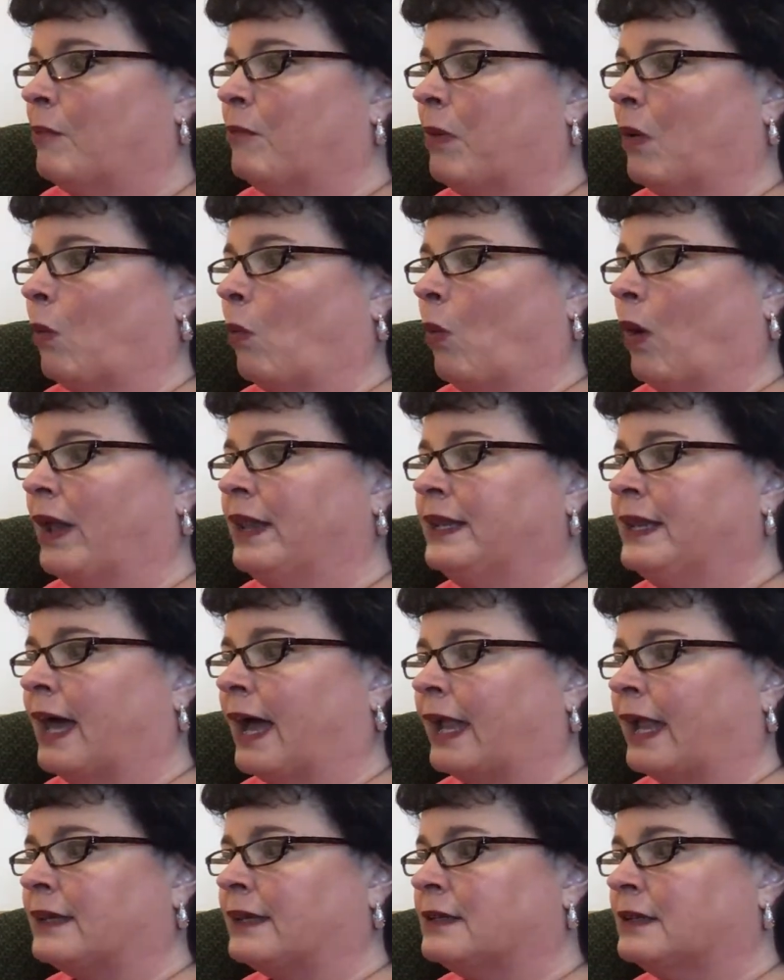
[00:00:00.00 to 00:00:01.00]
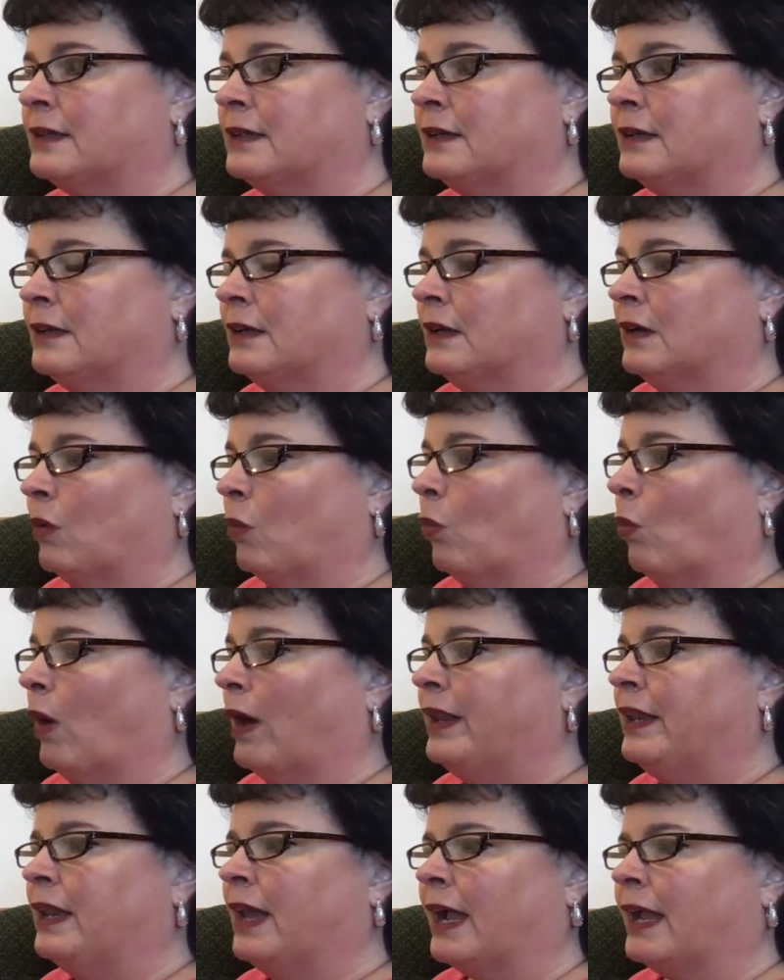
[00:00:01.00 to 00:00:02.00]
But one night
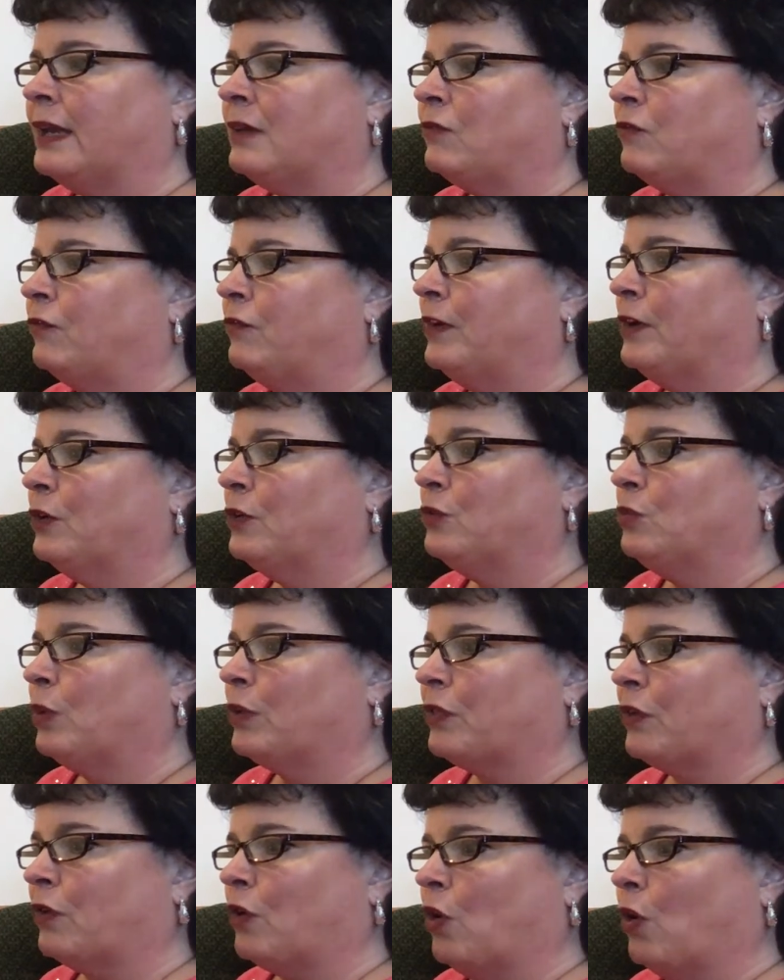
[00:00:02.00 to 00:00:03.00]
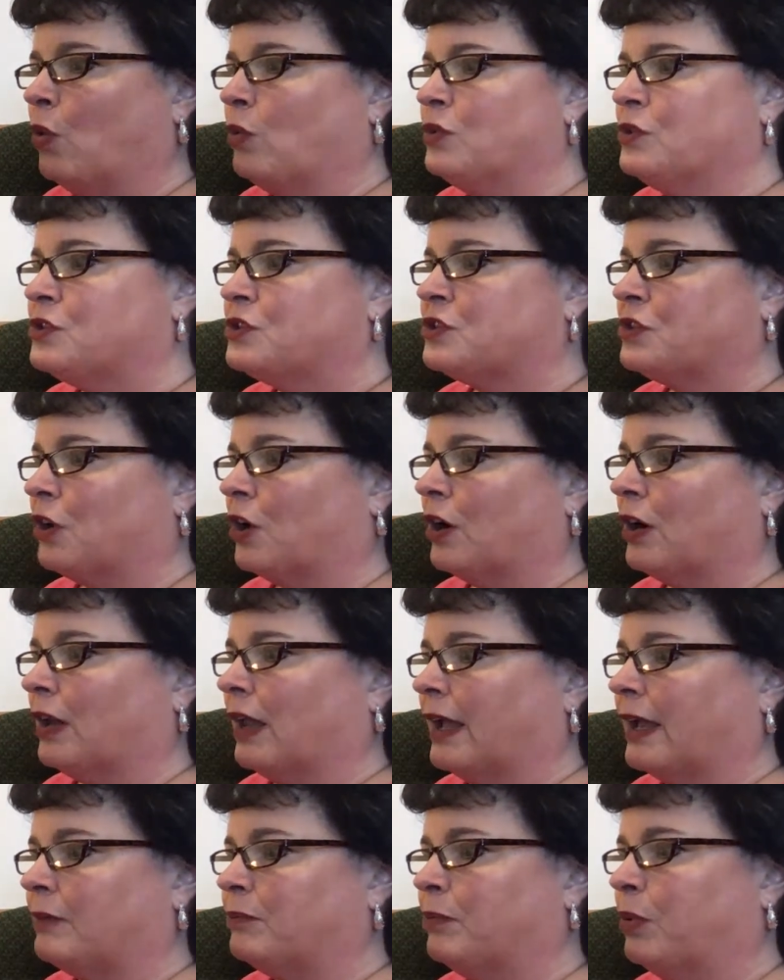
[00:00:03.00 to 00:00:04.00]
filled with a golden
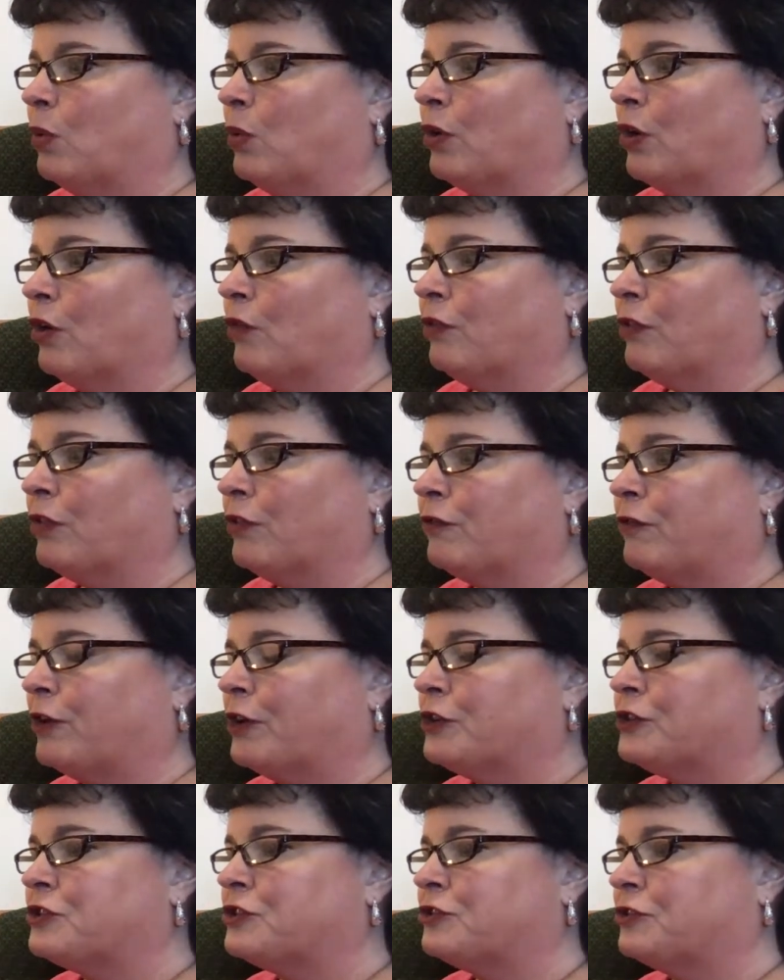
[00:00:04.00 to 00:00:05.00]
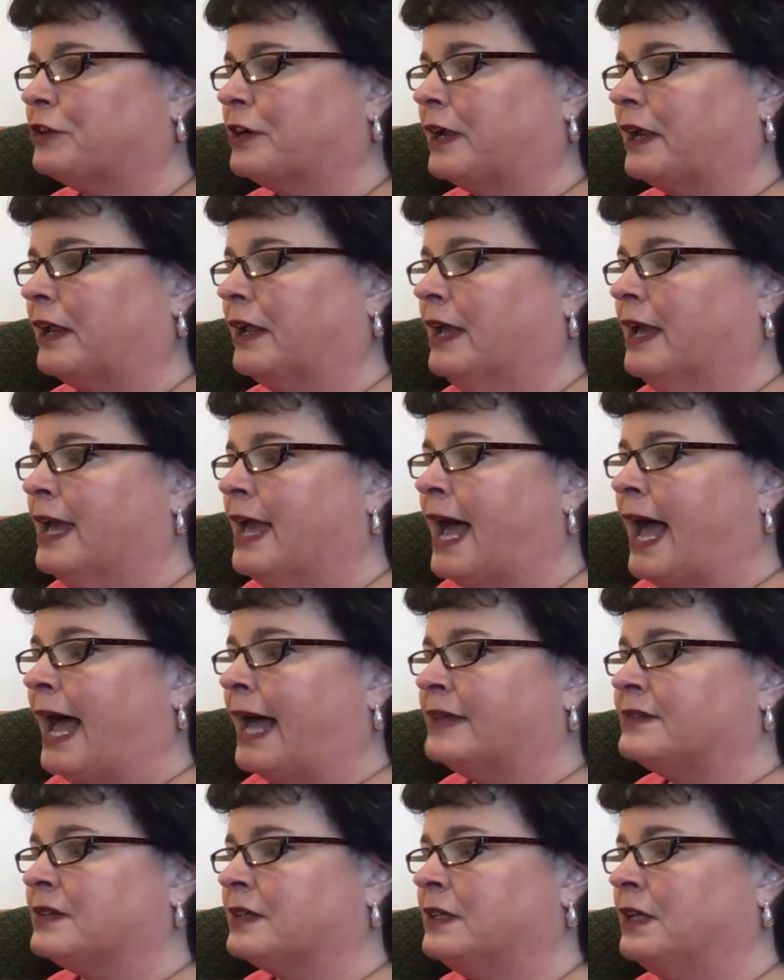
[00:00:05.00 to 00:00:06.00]
starlight poured over the first tree
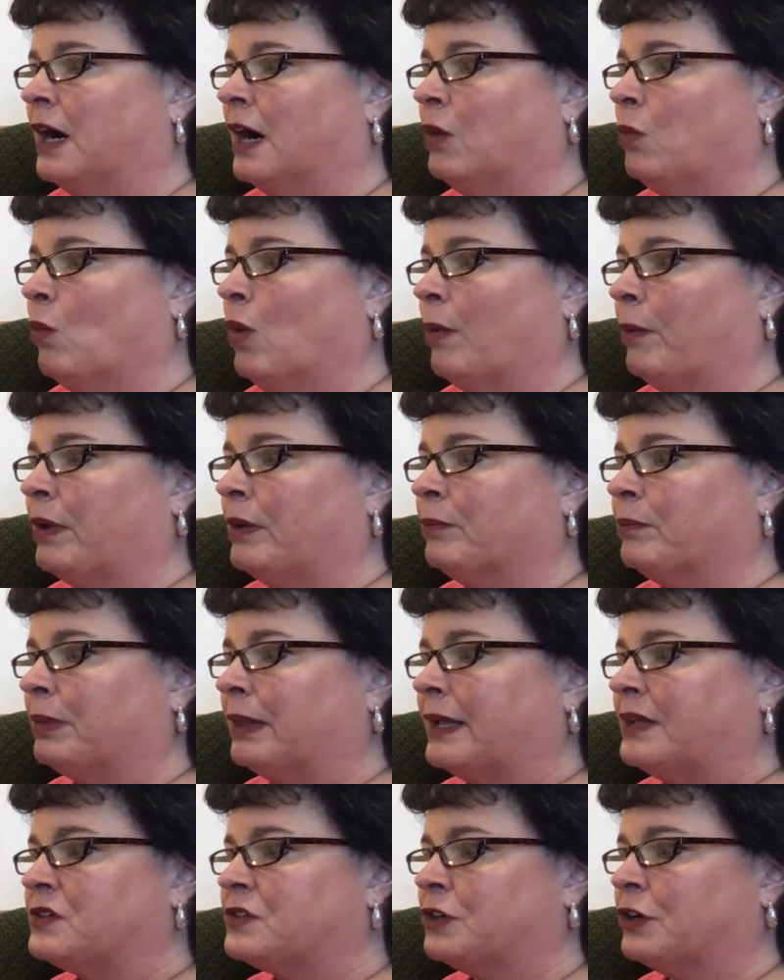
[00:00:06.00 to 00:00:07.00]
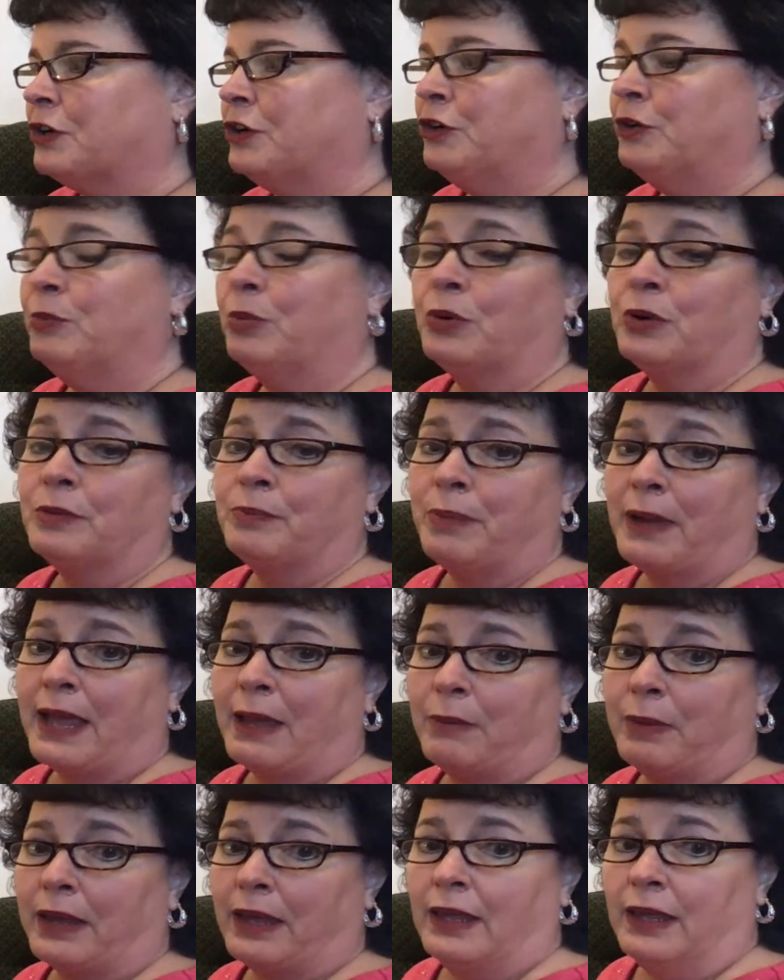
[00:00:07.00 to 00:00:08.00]
as a young woman placed her newborn
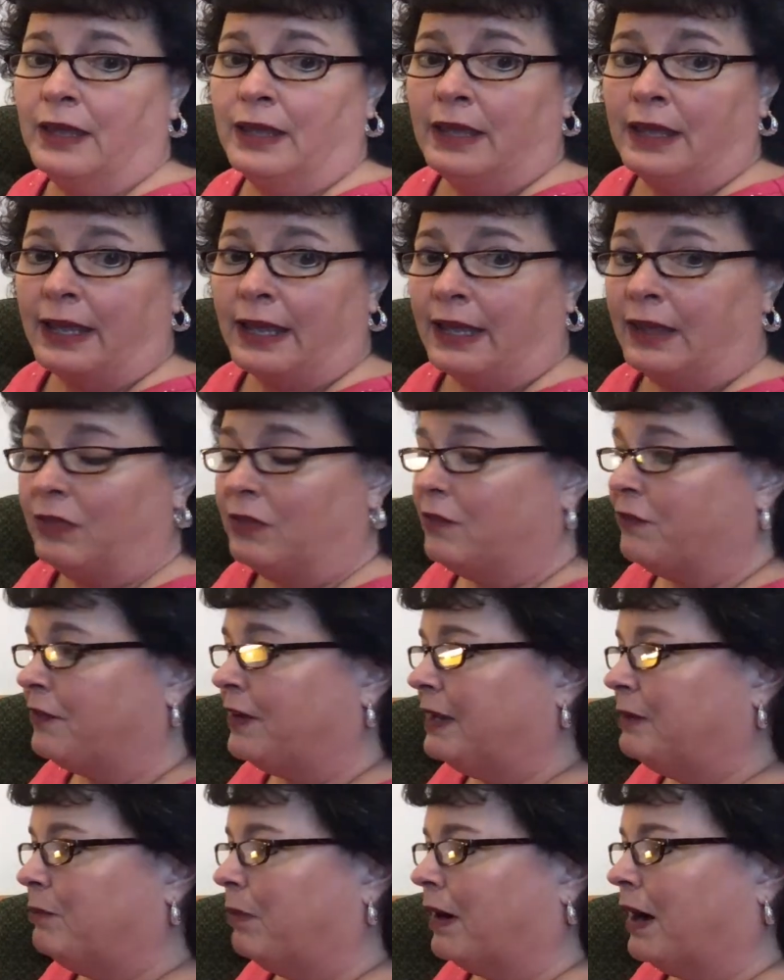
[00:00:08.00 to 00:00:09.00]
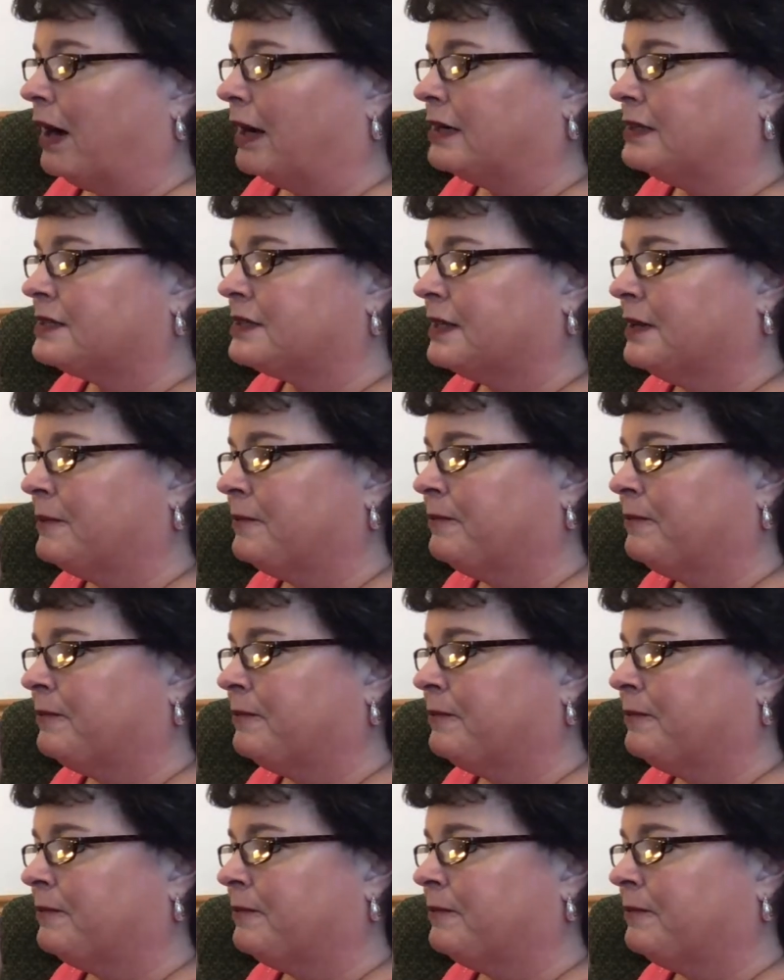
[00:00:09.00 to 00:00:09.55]
baby in the feed box.